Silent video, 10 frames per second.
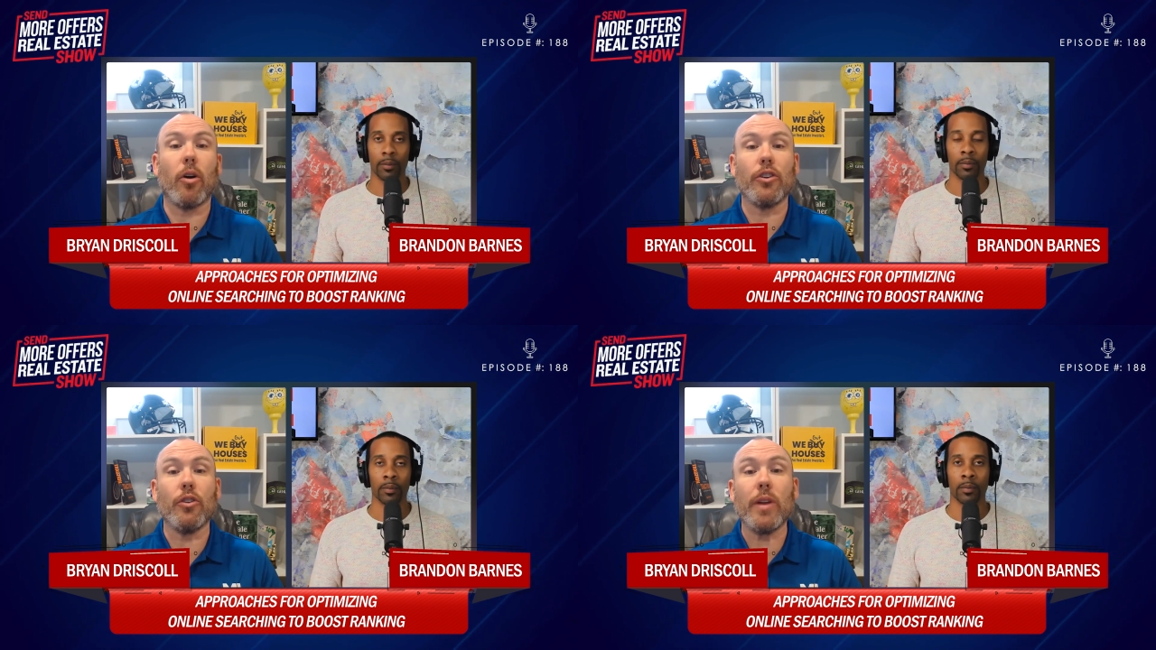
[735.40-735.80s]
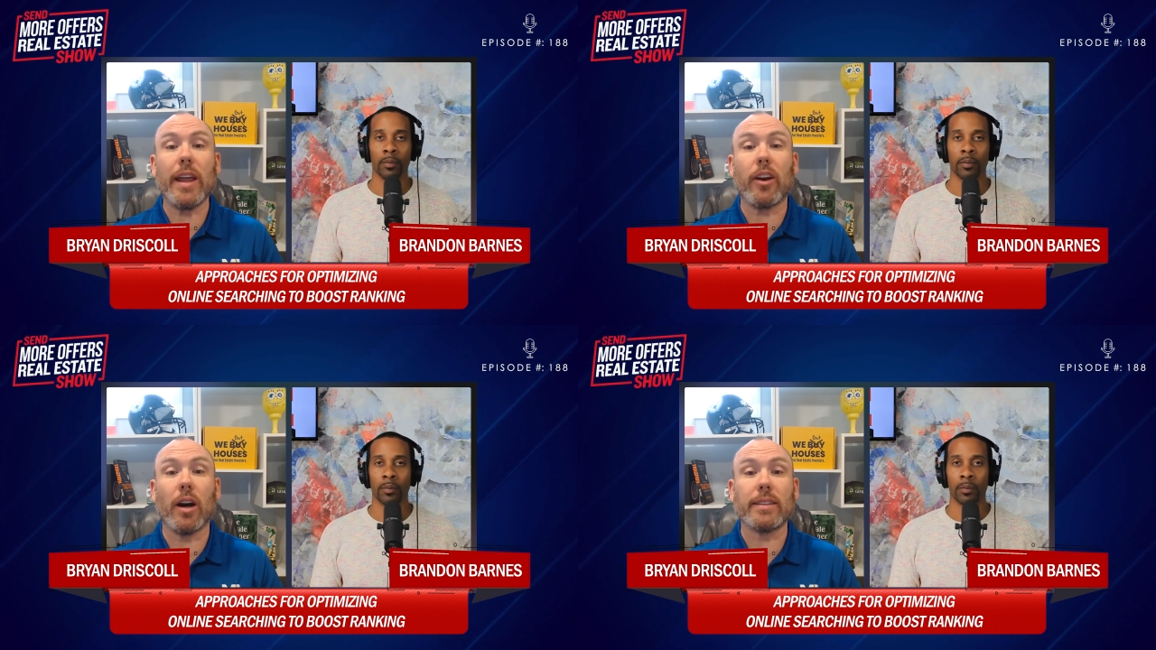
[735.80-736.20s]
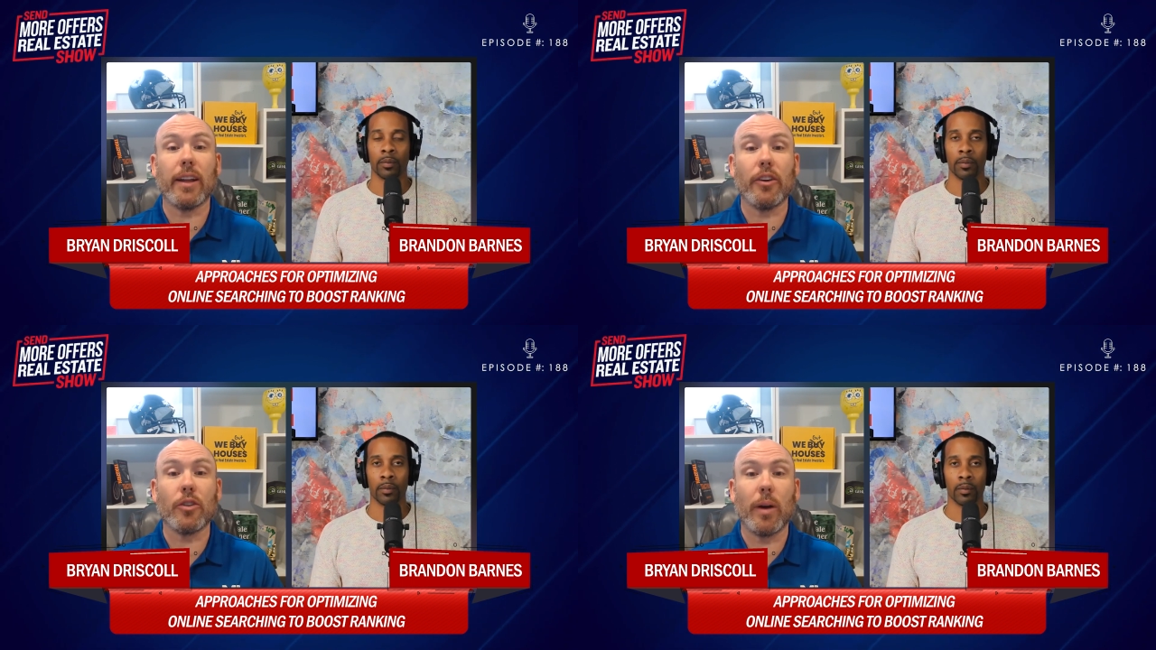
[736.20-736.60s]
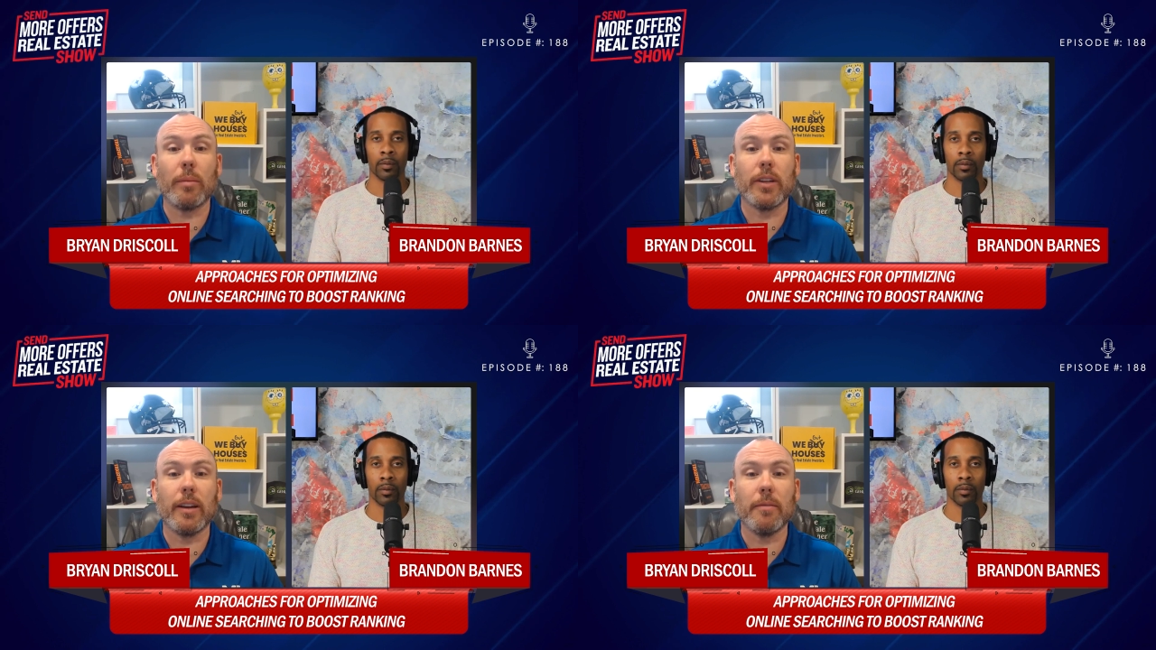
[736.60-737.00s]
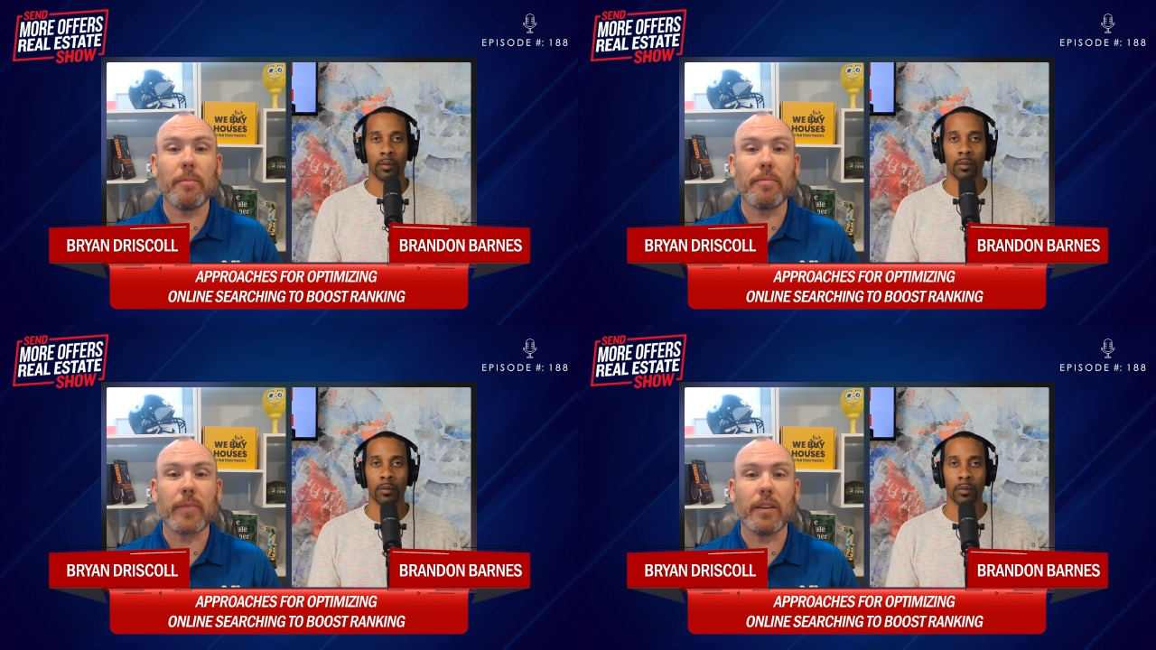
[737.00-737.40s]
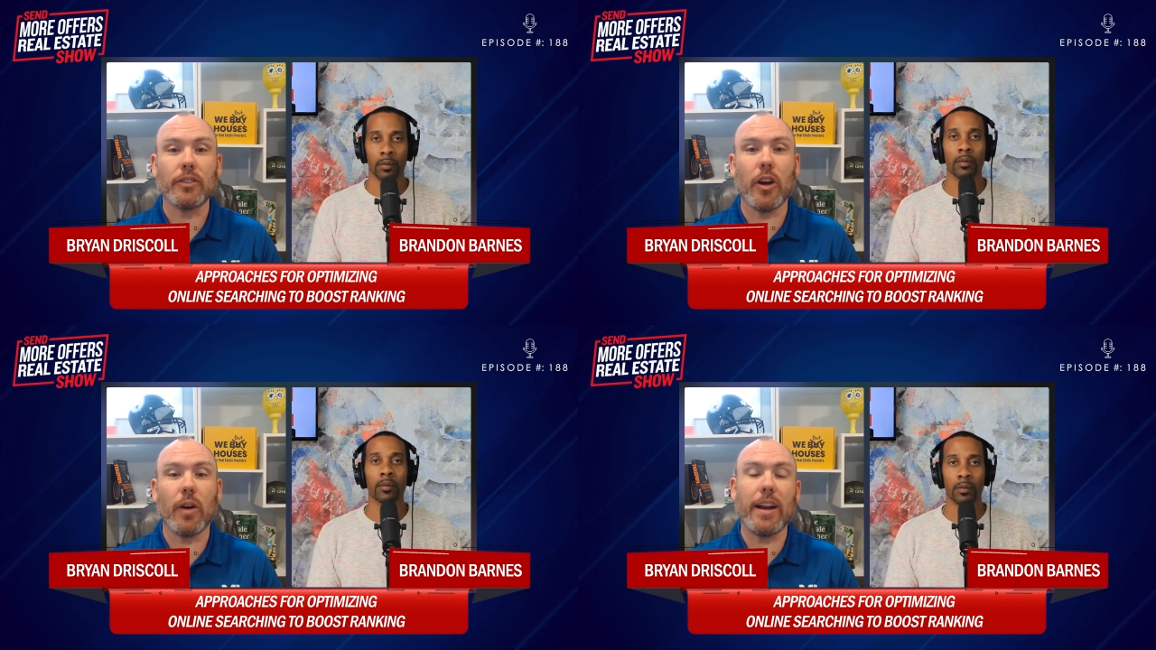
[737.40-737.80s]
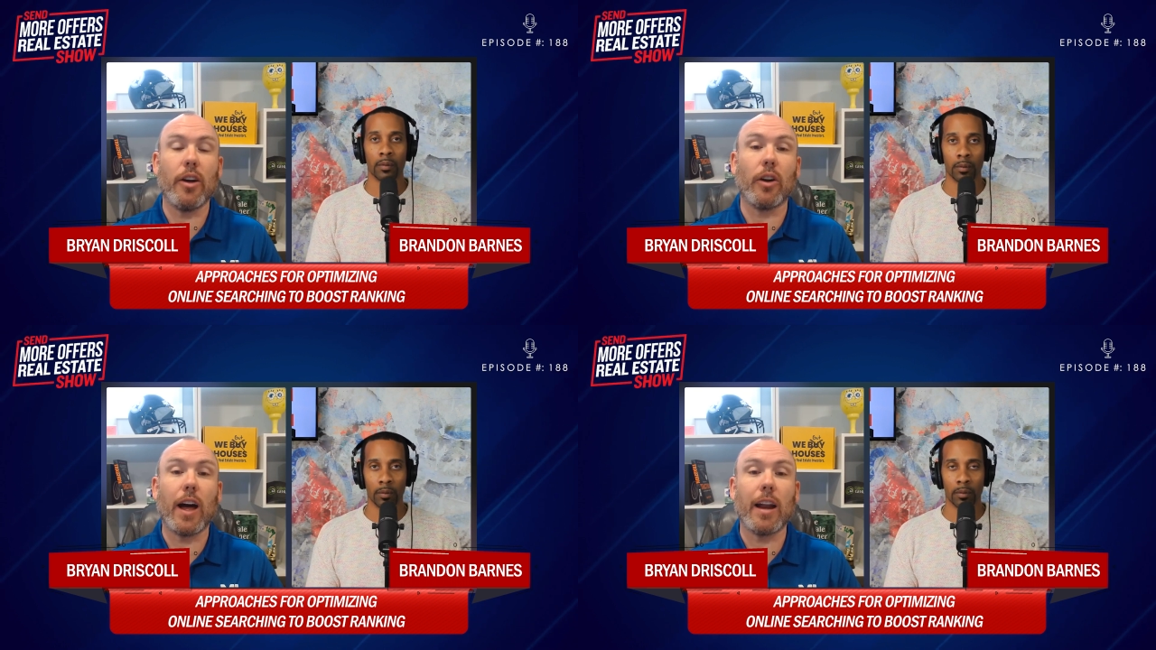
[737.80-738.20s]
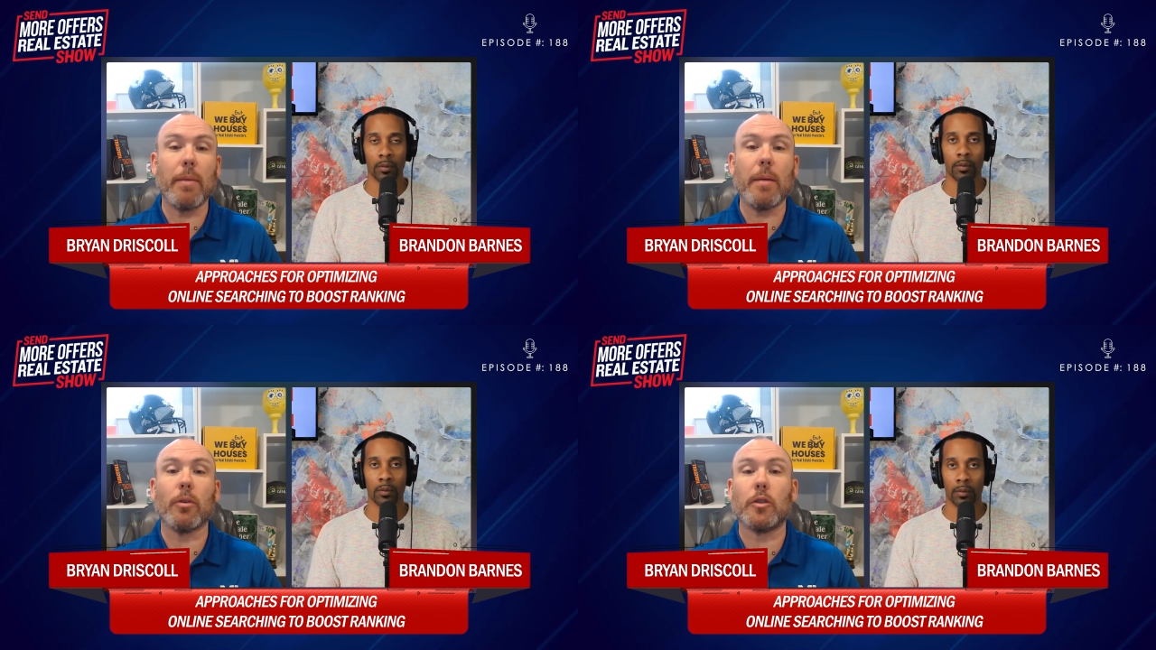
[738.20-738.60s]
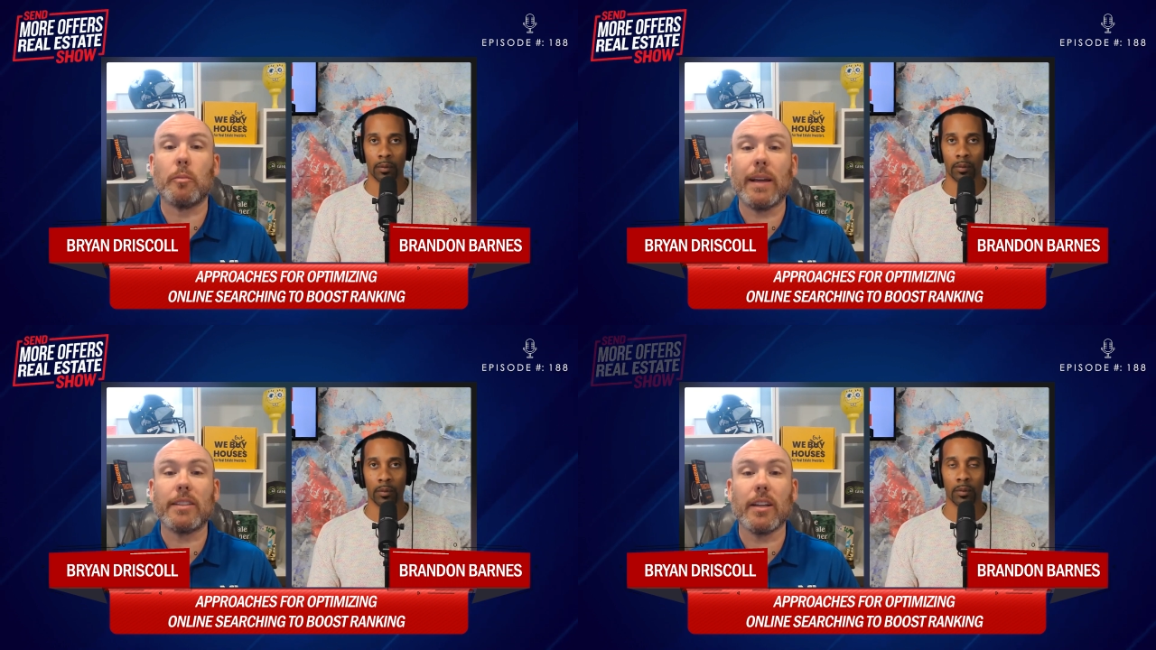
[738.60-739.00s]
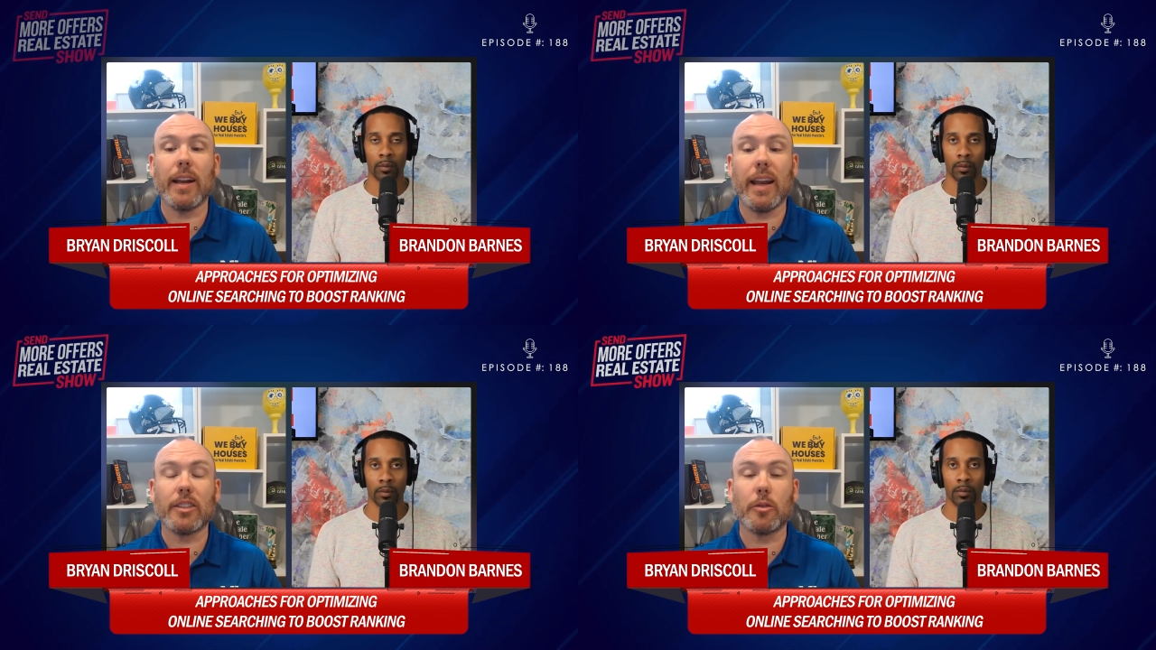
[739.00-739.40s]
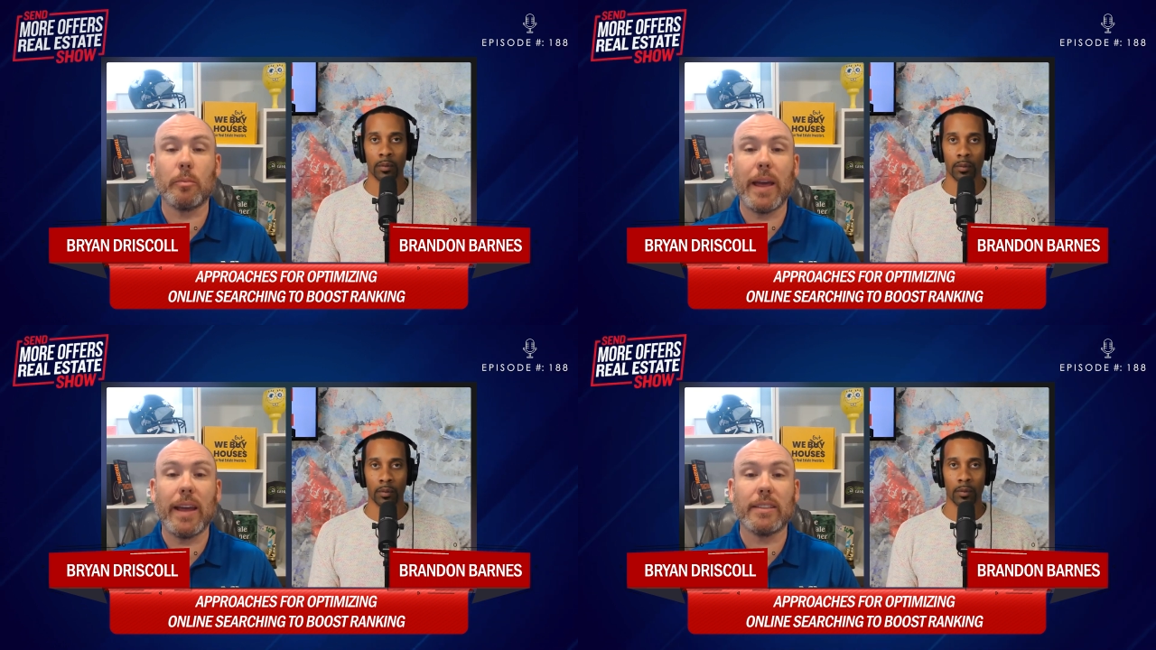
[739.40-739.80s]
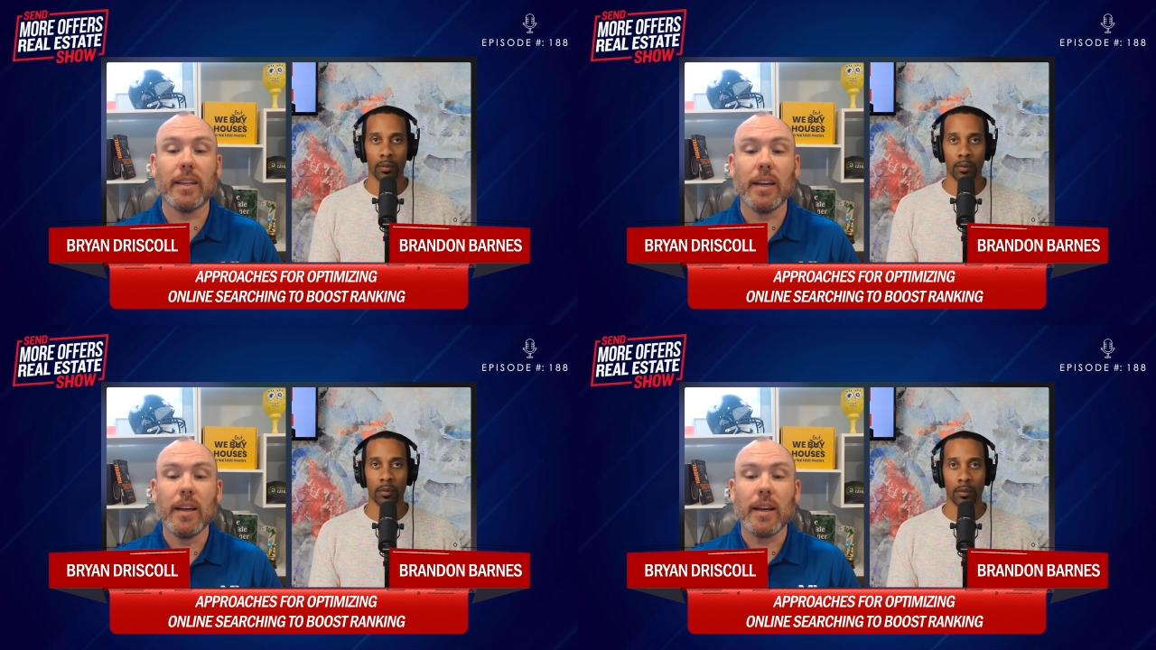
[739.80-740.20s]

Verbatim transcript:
Speaker 1: all unique content on your website. So I know a lot of people, especially in this space,